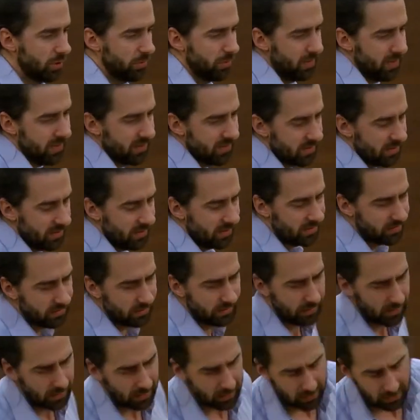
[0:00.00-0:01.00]
with me and
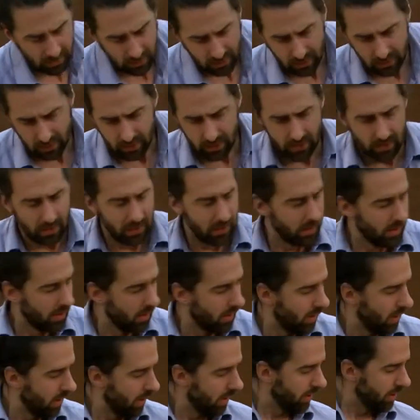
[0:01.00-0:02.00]
says,
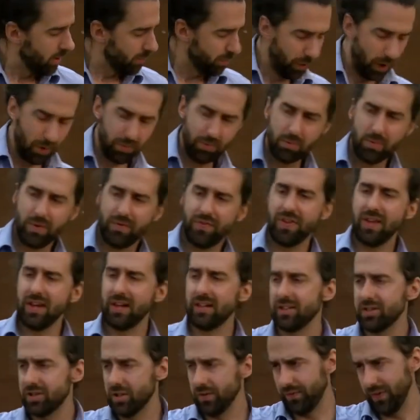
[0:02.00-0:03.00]
the problem with the
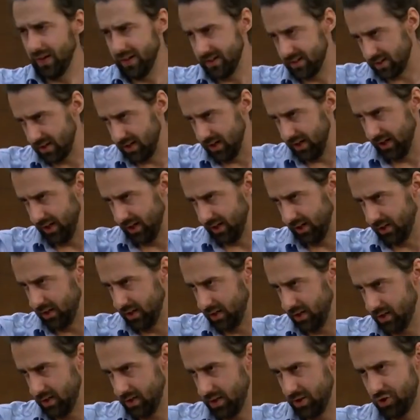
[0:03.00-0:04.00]
English Defence League,
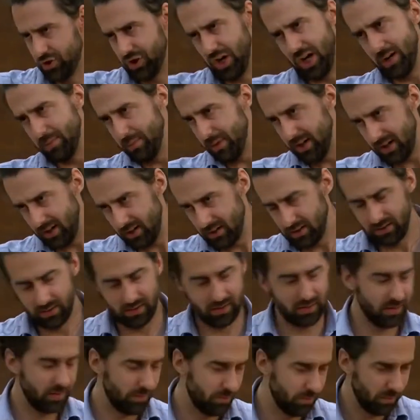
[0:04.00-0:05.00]
Jamie,
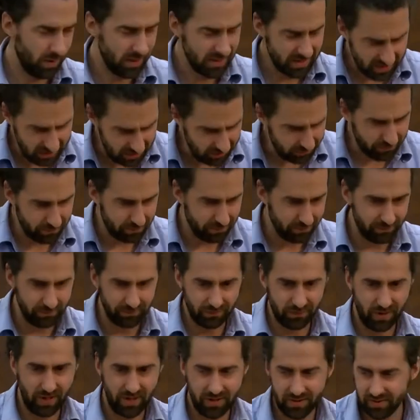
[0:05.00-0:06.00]
my dear
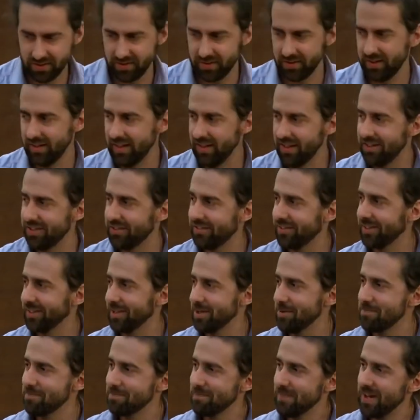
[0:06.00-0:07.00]
friend, is
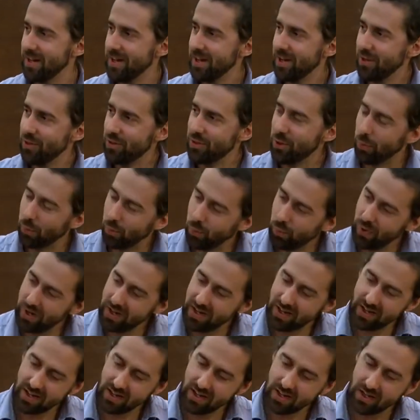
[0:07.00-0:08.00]
that
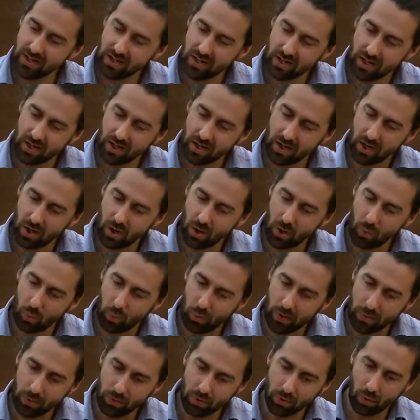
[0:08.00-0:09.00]
we,
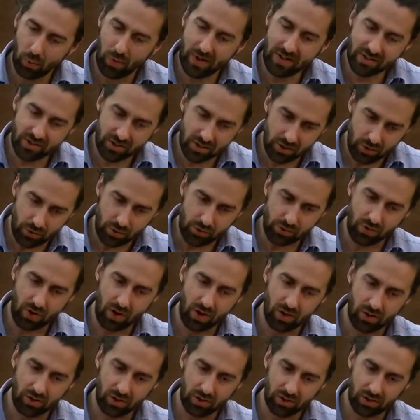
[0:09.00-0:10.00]
we were always too
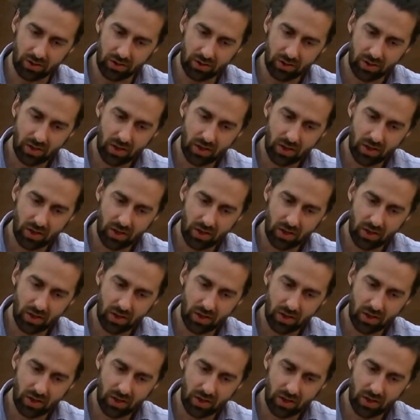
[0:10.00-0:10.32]
drunk,